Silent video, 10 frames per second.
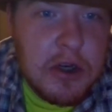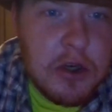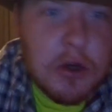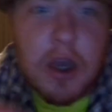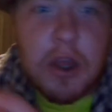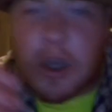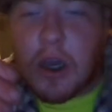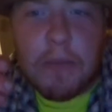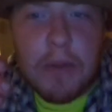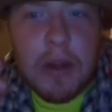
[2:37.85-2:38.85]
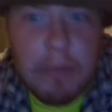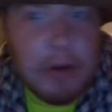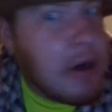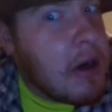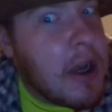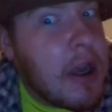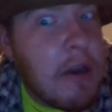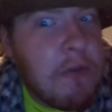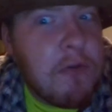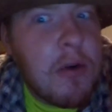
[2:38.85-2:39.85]
so I thought it may be
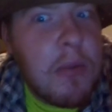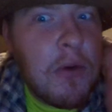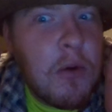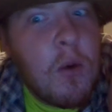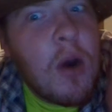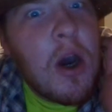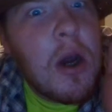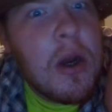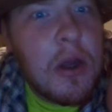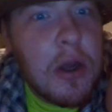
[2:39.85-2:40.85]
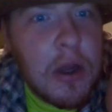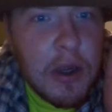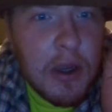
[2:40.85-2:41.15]
glare from the water.